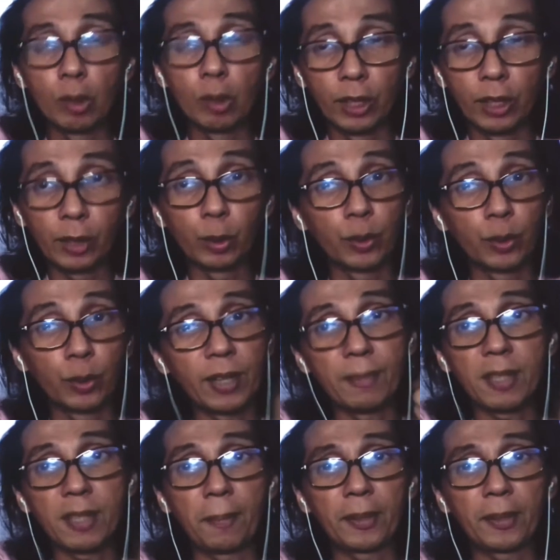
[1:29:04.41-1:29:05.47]
ko ng 2
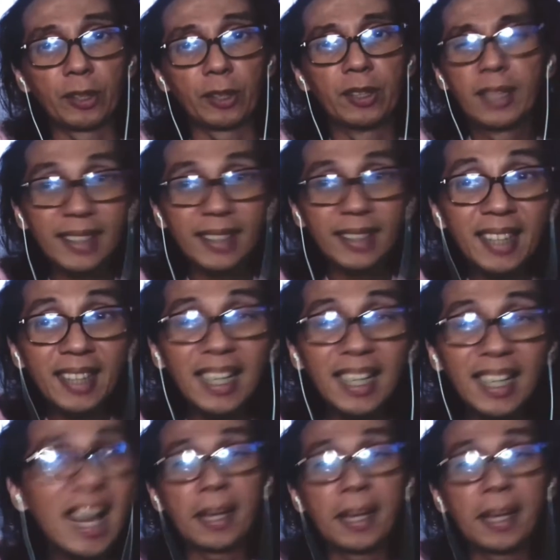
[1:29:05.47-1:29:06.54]
thumbs up ito. Kasi
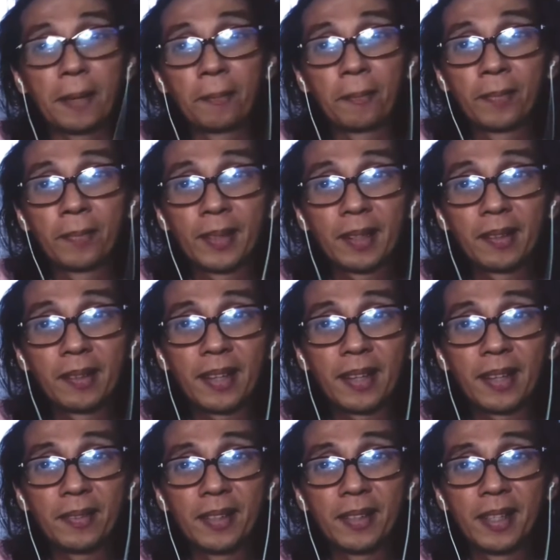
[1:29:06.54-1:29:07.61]
kailangan eh.
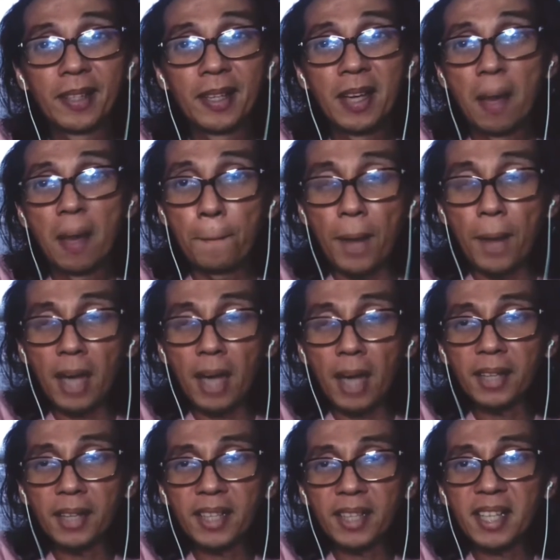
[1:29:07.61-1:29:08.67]
Alright?
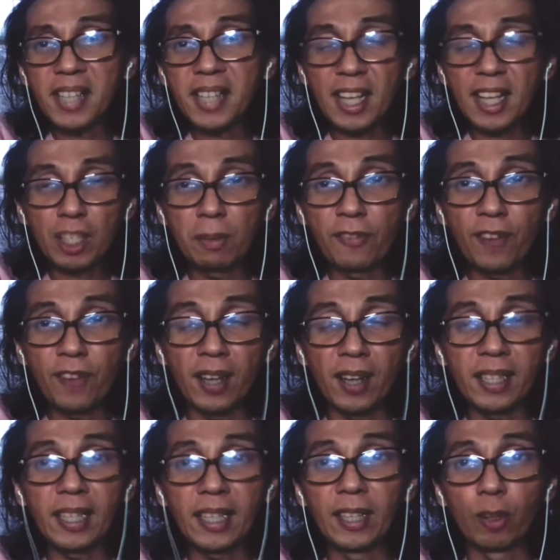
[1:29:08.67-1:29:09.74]
Politics has to be
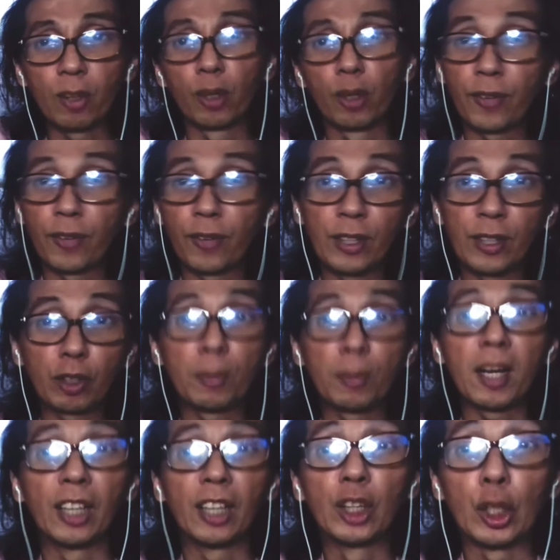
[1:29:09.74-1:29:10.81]
funny in order for it to
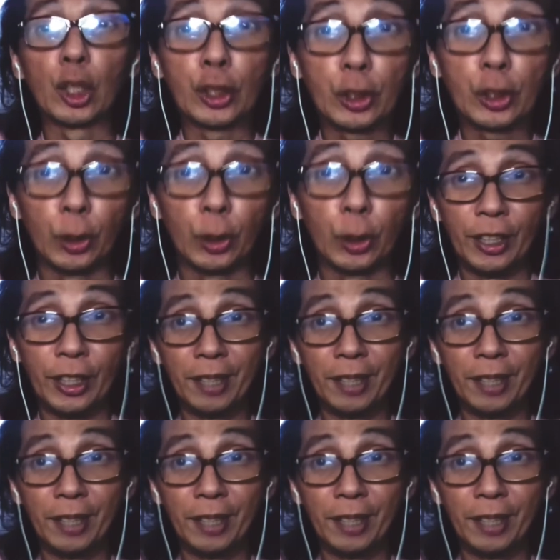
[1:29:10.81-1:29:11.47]
be understood.